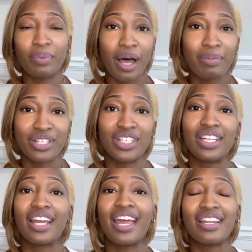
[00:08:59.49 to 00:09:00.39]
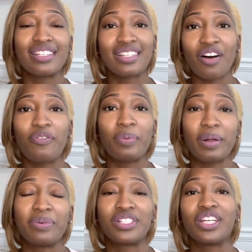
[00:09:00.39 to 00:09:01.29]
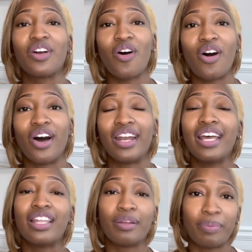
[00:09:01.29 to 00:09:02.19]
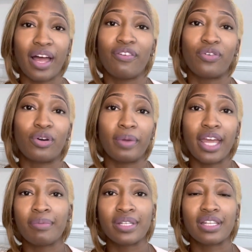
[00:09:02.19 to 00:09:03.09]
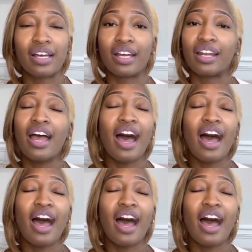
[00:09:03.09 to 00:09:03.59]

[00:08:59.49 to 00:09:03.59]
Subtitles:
publishing and self-publishing on the platform Amazon.